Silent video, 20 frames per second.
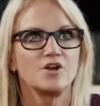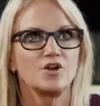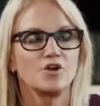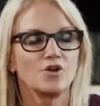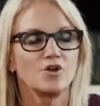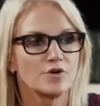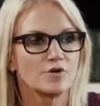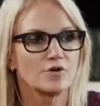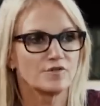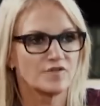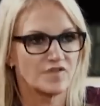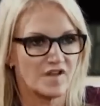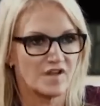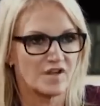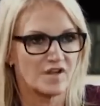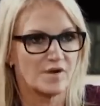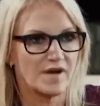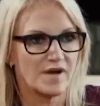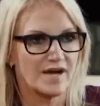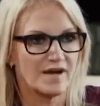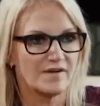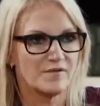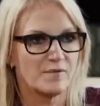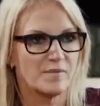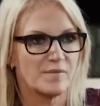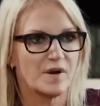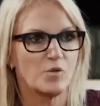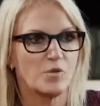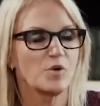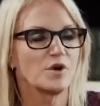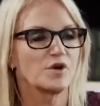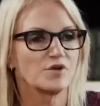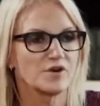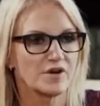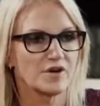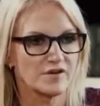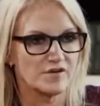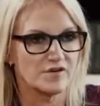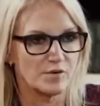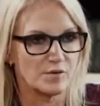nerves that you have about what
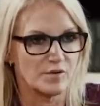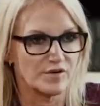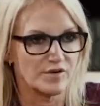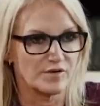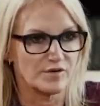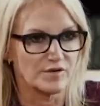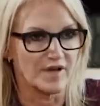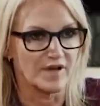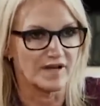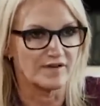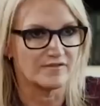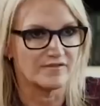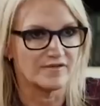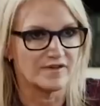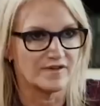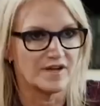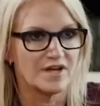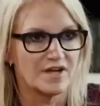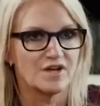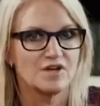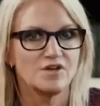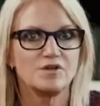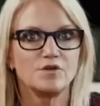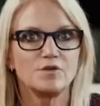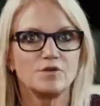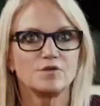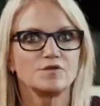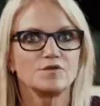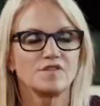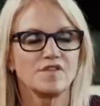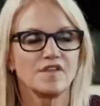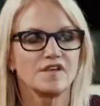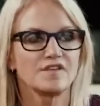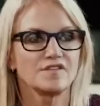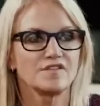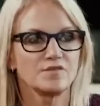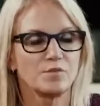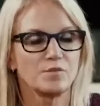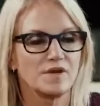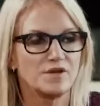you're going to do with your life. Use
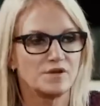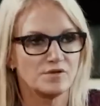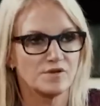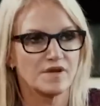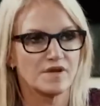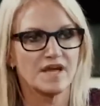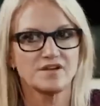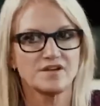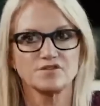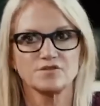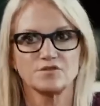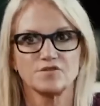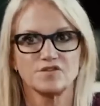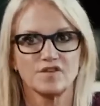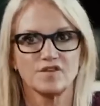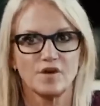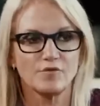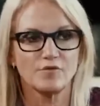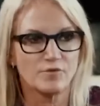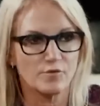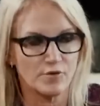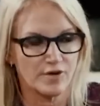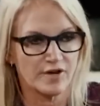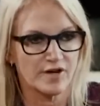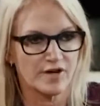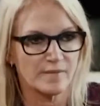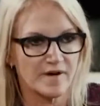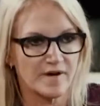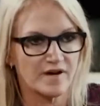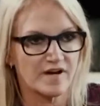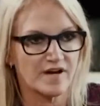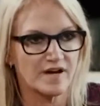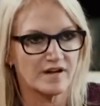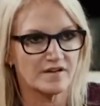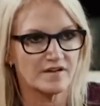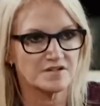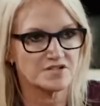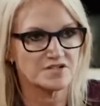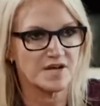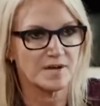this when you catch yourself worrying about
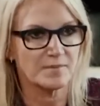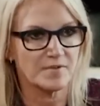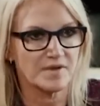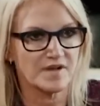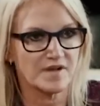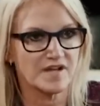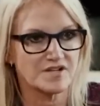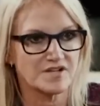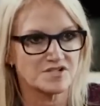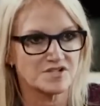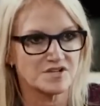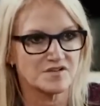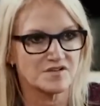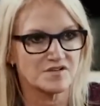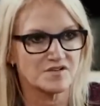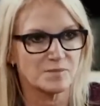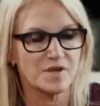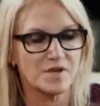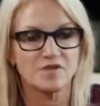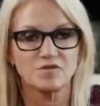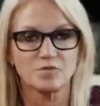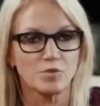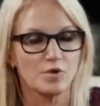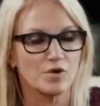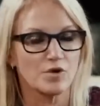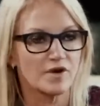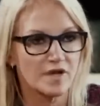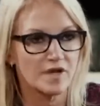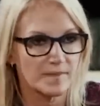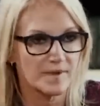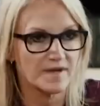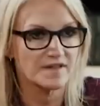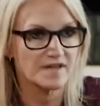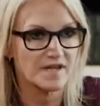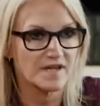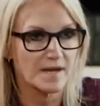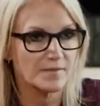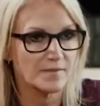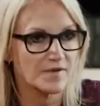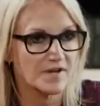college applications, because worrying
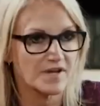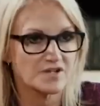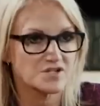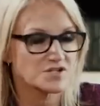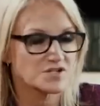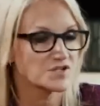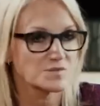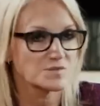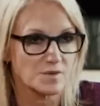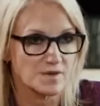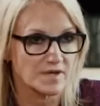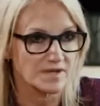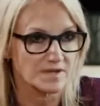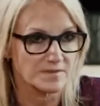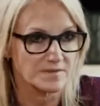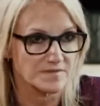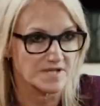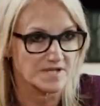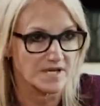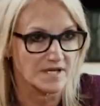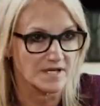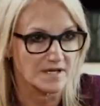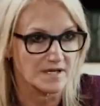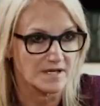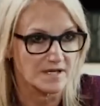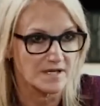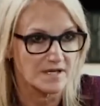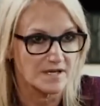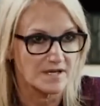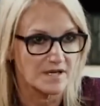about the applications won't get them done.